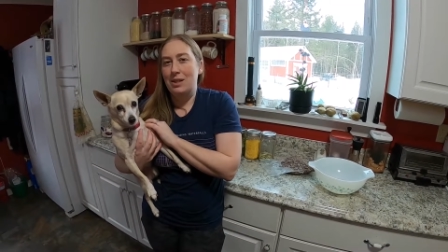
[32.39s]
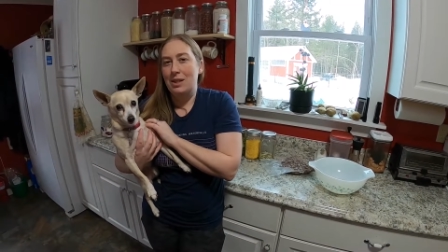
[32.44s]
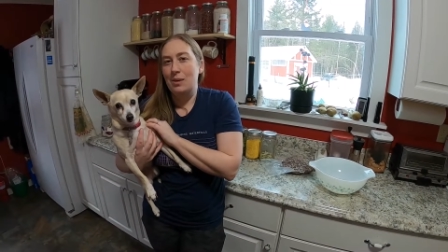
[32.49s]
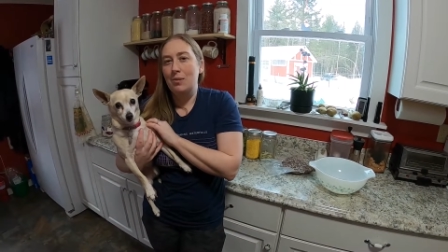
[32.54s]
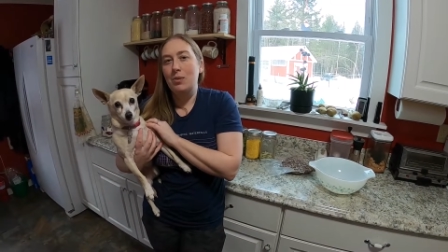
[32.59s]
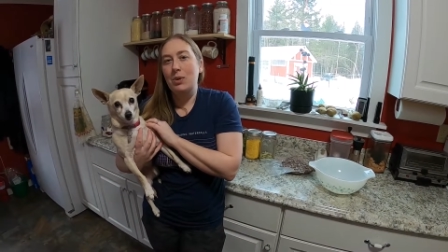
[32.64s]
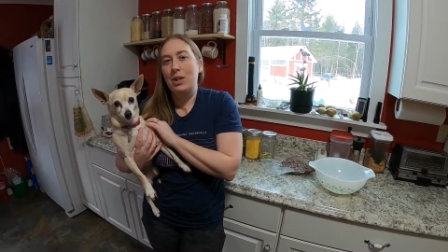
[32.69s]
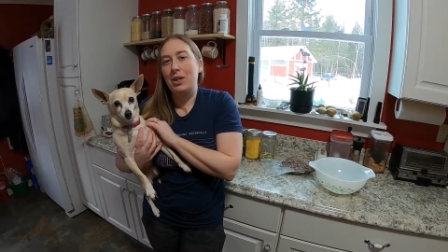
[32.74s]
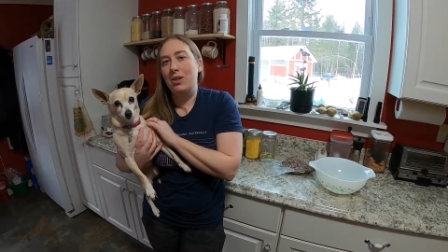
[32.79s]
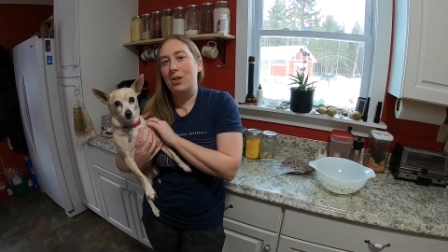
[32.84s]

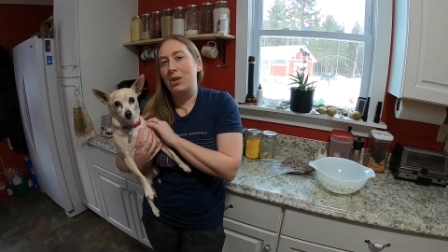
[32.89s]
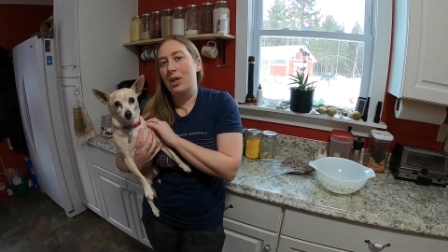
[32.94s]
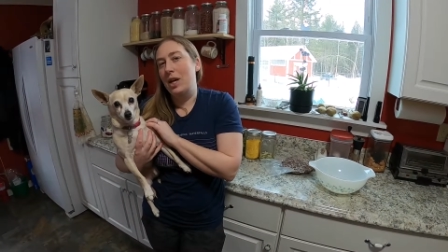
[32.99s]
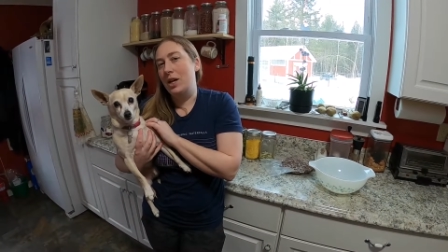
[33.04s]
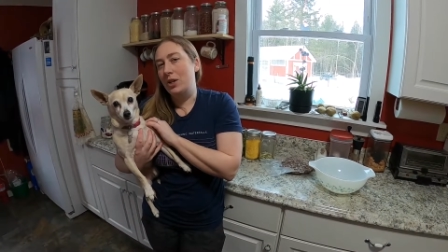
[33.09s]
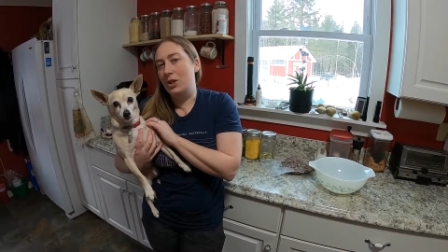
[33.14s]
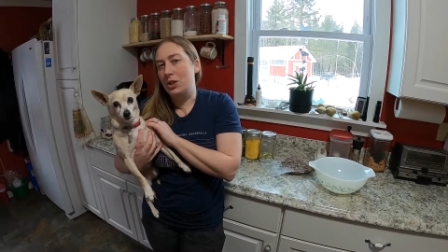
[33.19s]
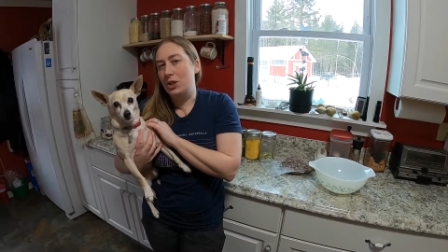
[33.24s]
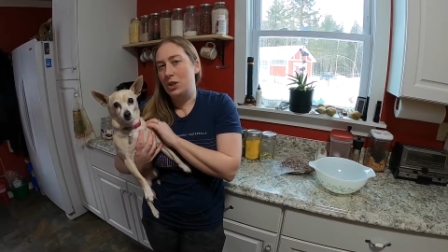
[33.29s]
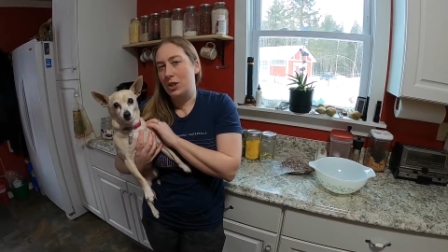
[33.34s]
seemed like her
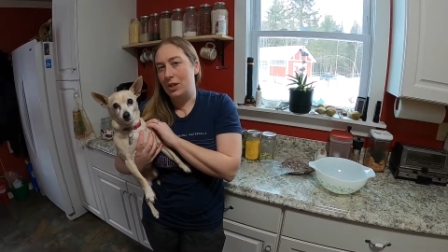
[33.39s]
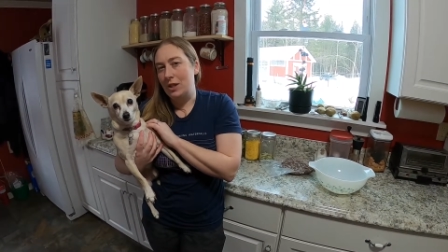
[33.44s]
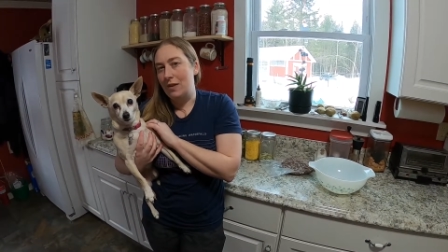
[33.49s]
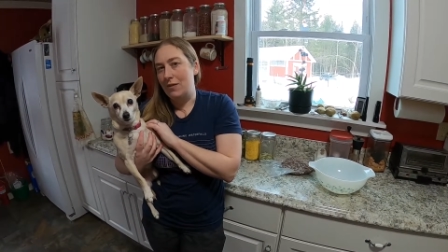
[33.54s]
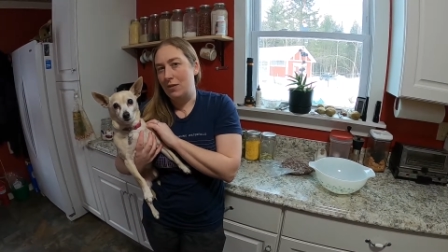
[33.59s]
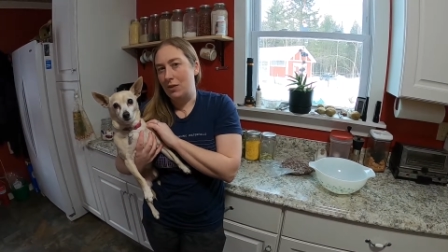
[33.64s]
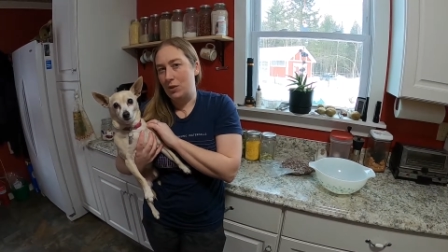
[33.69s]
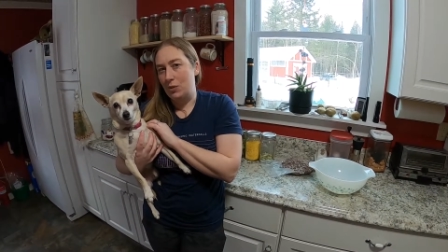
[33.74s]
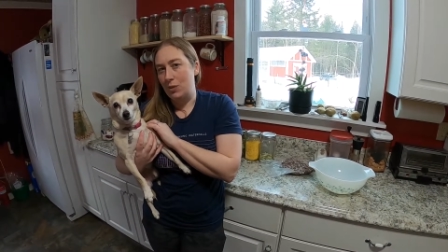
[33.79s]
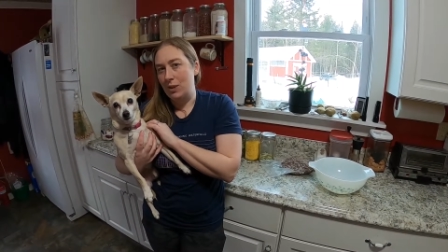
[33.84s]
energy
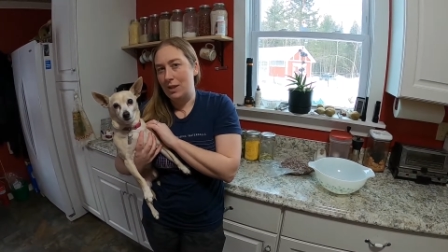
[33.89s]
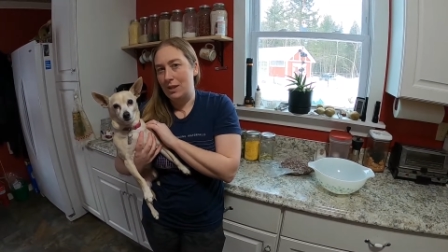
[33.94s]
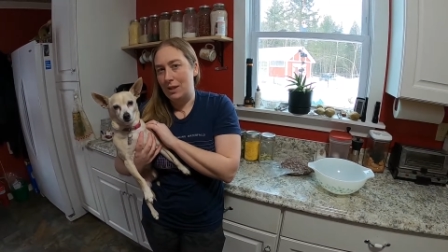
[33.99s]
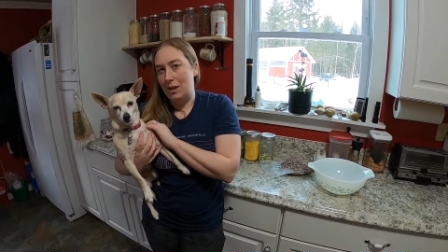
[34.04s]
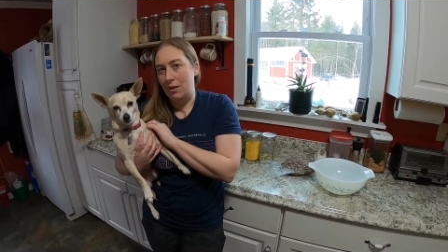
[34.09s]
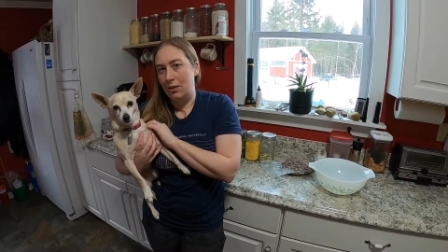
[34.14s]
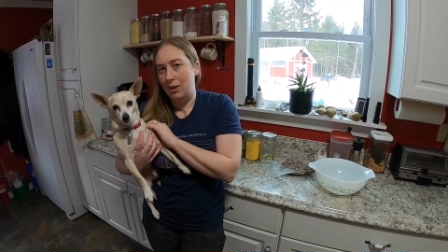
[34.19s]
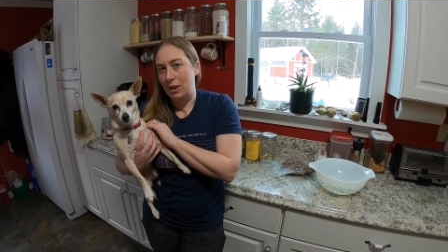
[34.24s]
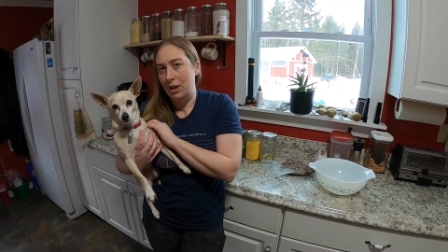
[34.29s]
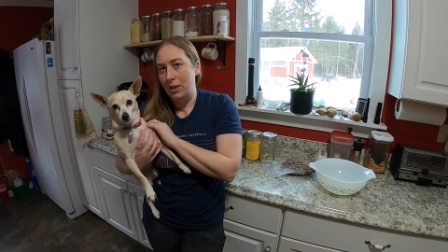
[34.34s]
levels went
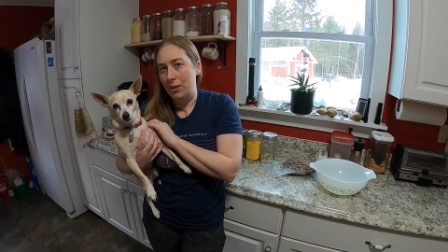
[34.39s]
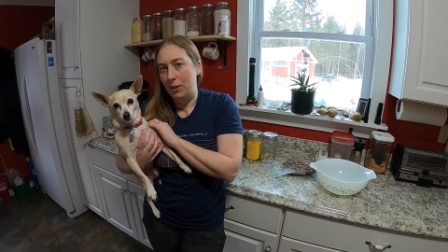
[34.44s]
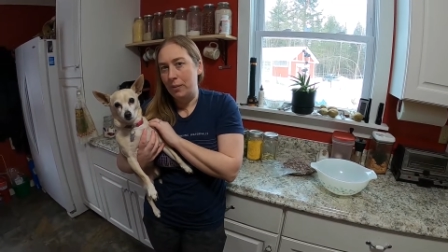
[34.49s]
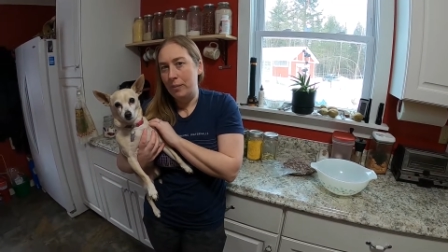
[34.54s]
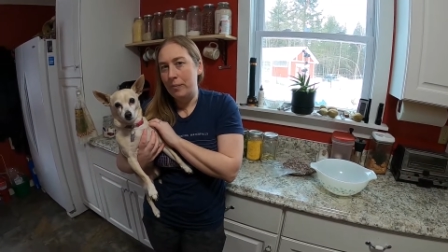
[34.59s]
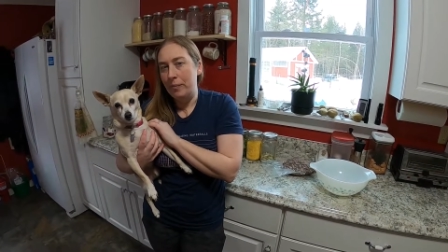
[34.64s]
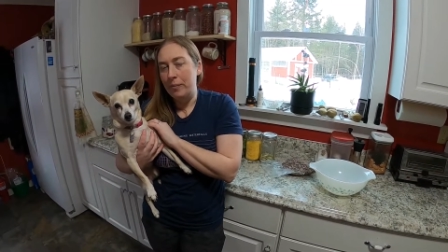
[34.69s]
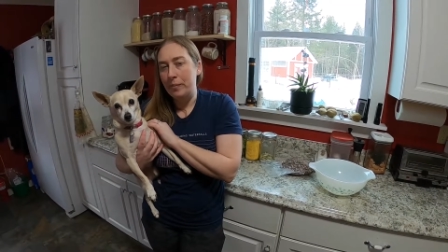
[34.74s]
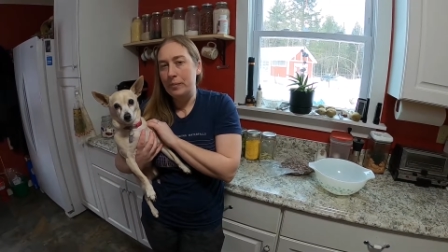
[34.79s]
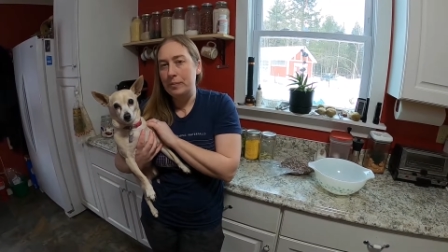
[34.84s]
downhill.